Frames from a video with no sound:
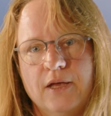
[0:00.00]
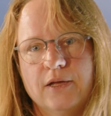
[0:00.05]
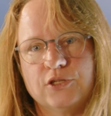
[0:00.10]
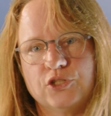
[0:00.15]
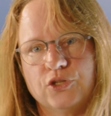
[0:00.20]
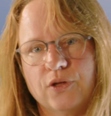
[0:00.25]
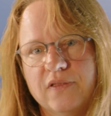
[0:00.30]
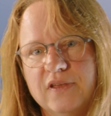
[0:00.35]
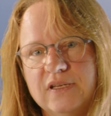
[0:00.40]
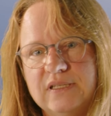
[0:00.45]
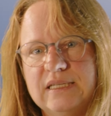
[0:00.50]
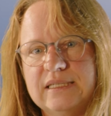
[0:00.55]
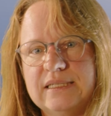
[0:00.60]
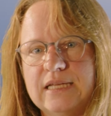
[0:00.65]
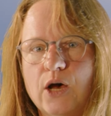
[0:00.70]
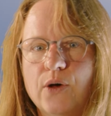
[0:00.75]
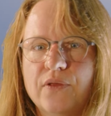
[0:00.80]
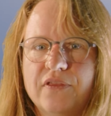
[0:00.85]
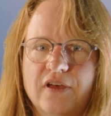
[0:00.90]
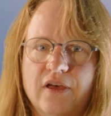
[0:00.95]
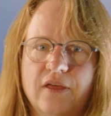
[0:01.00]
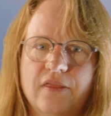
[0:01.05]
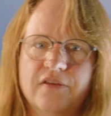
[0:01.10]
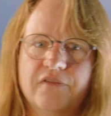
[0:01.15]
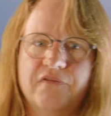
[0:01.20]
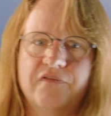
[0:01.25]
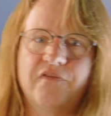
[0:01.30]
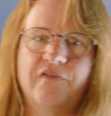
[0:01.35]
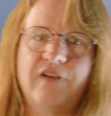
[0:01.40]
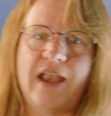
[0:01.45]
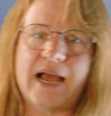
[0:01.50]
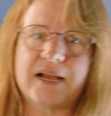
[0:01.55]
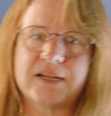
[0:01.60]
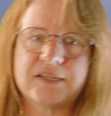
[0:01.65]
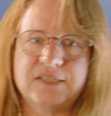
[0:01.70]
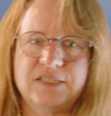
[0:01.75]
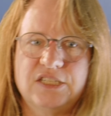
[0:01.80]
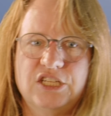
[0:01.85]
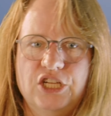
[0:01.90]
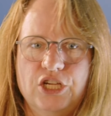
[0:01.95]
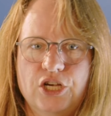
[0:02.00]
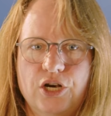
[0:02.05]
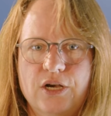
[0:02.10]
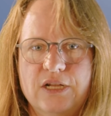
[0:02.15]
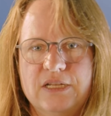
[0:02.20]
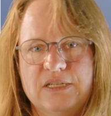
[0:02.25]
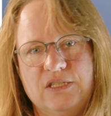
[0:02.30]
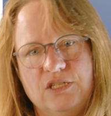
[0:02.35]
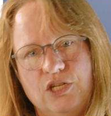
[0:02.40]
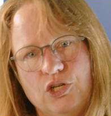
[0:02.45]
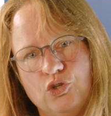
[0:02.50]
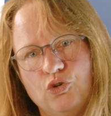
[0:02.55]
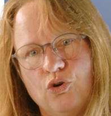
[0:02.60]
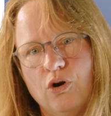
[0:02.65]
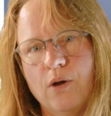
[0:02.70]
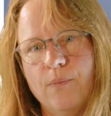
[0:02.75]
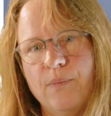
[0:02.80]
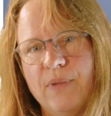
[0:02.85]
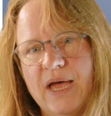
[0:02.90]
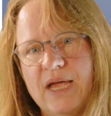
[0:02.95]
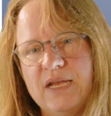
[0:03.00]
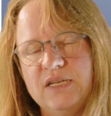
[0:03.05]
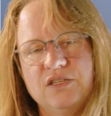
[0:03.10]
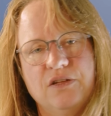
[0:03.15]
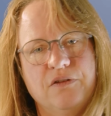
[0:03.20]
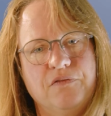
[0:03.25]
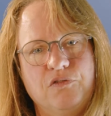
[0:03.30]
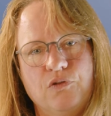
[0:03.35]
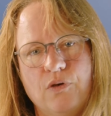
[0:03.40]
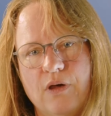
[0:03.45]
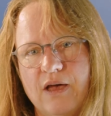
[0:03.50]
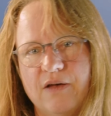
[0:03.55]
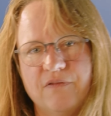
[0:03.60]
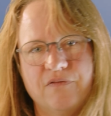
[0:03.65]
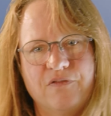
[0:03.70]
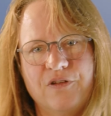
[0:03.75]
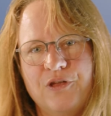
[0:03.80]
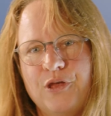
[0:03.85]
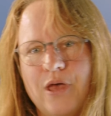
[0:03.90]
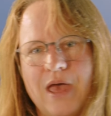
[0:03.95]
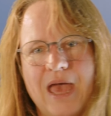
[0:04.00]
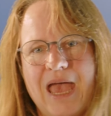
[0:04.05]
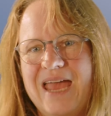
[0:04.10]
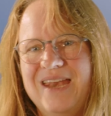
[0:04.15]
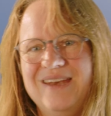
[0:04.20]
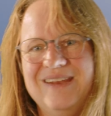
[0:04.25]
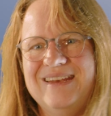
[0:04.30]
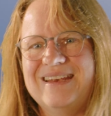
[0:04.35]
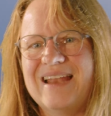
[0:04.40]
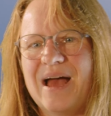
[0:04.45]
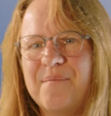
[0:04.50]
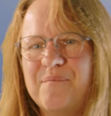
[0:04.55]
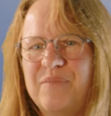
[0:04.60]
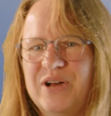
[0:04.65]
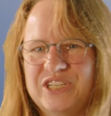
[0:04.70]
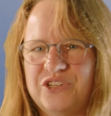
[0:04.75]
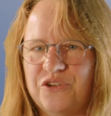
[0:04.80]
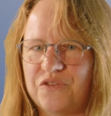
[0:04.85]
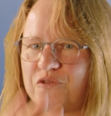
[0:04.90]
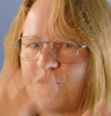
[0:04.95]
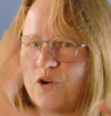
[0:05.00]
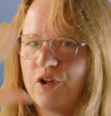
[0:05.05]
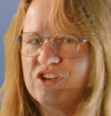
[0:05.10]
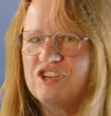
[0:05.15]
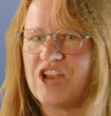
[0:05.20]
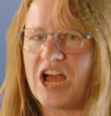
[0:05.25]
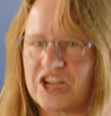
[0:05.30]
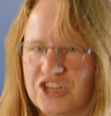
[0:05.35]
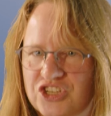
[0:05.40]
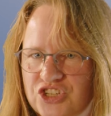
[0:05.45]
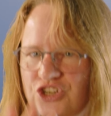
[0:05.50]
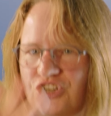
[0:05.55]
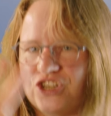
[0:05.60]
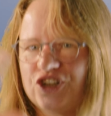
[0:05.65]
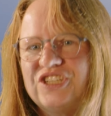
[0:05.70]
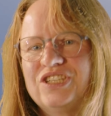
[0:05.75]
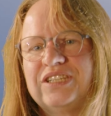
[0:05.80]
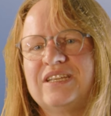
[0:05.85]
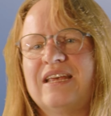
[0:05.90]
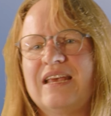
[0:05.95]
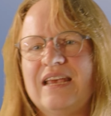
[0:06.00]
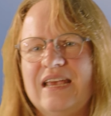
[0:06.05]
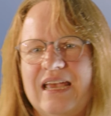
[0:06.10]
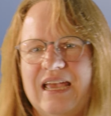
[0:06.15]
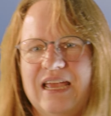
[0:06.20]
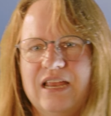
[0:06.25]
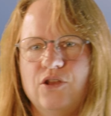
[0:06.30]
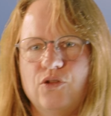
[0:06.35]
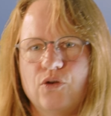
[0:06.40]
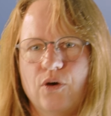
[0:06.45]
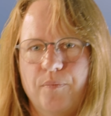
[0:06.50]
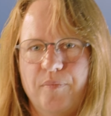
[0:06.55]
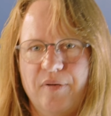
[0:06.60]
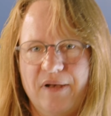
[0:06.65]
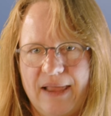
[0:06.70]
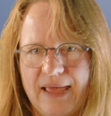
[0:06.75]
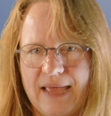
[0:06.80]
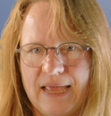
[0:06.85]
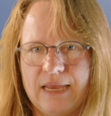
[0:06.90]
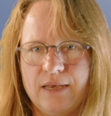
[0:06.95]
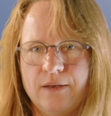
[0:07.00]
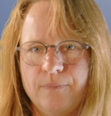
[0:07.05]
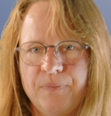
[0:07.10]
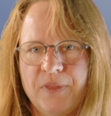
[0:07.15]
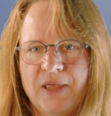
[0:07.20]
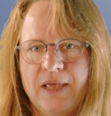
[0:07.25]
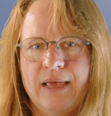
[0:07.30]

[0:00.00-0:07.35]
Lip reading: So this is how the flux here is determined if you have any numbers of conductors in your plane.